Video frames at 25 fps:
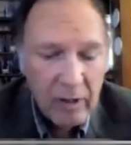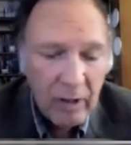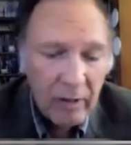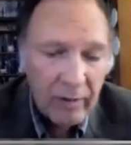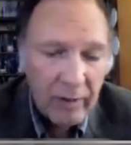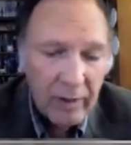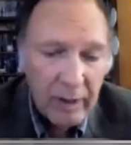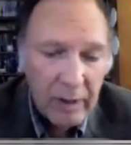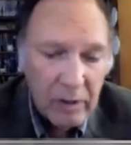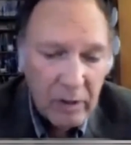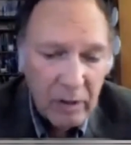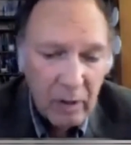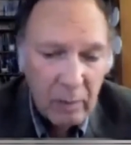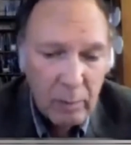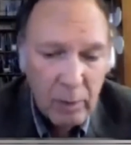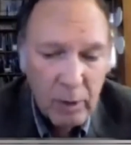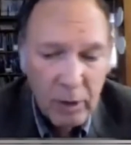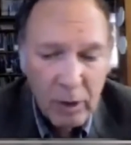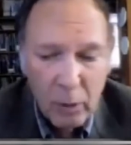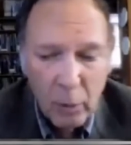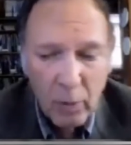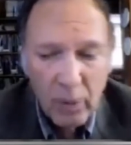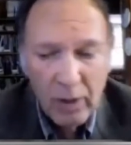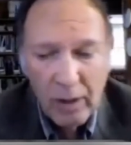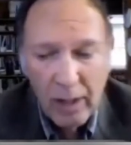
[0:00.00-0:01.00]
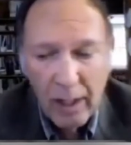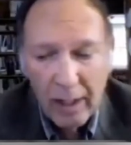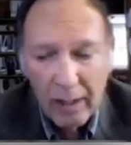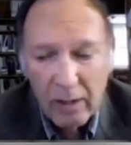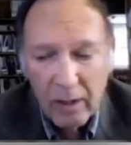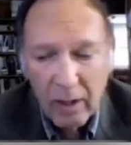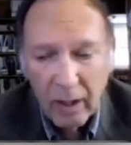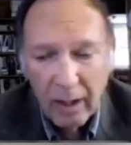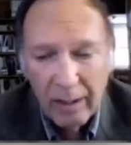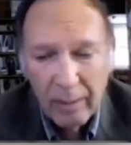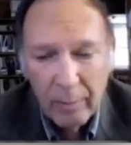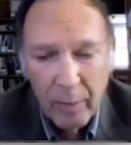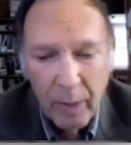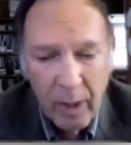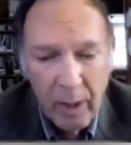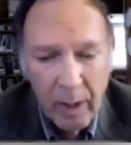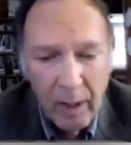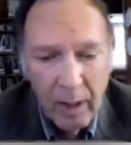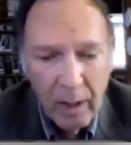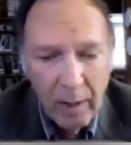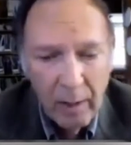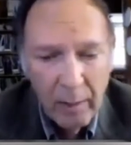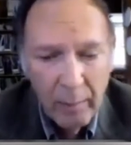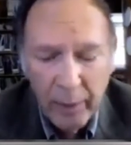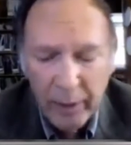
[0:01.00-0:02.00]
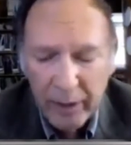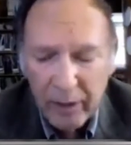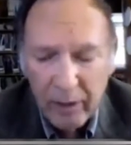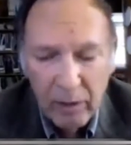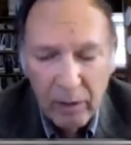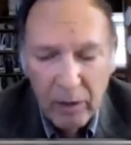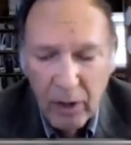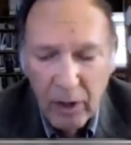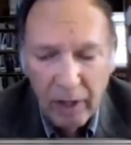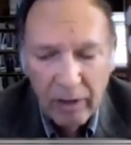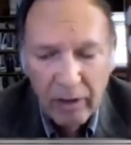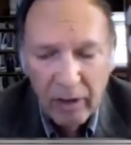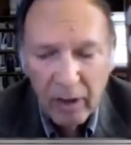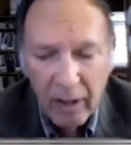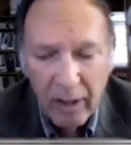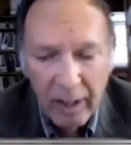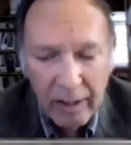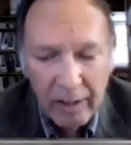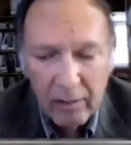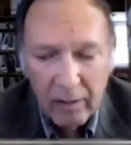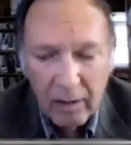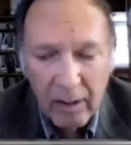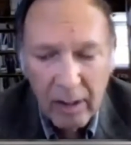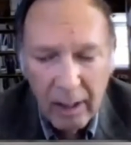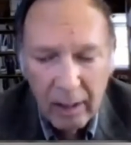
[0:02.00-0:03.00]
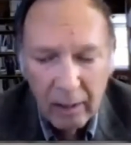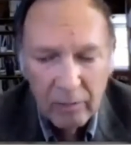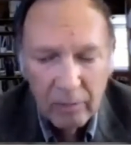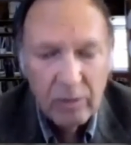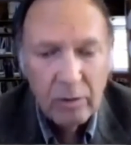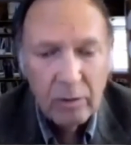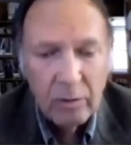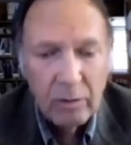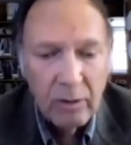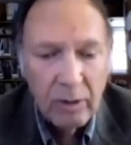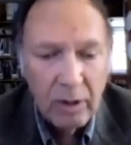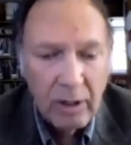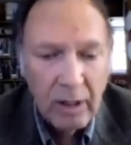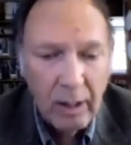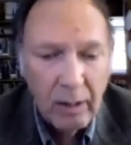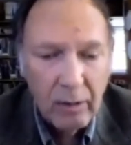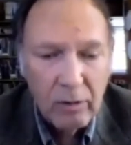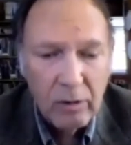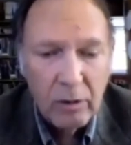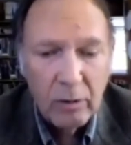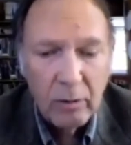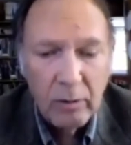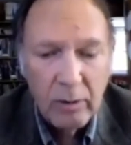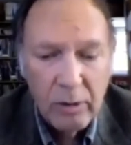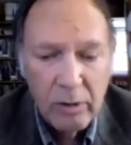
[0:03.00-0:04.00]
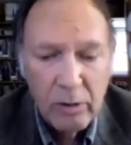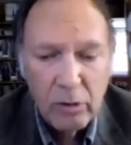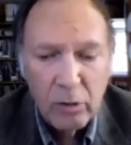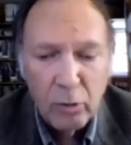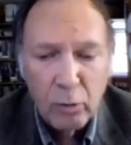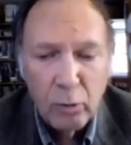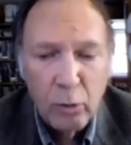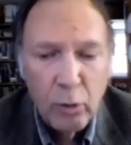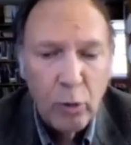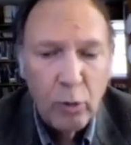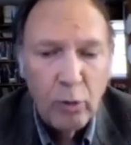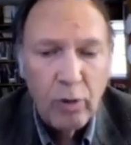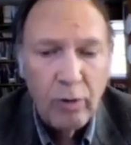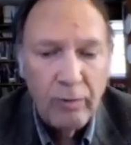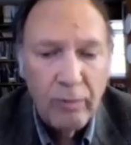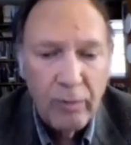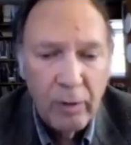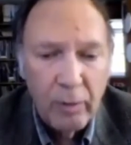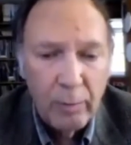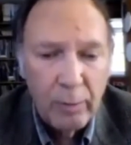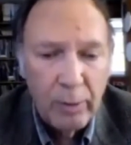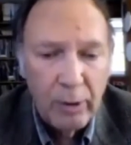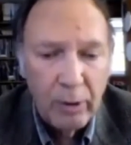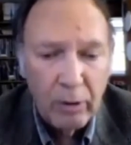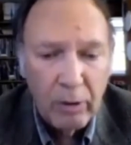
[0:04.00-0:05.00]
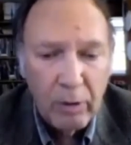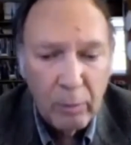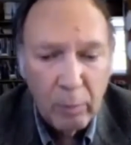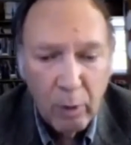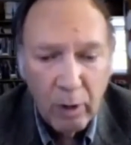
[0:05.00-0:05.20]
other activities in between that time, but they're nothing like the Council. The Council is the root of the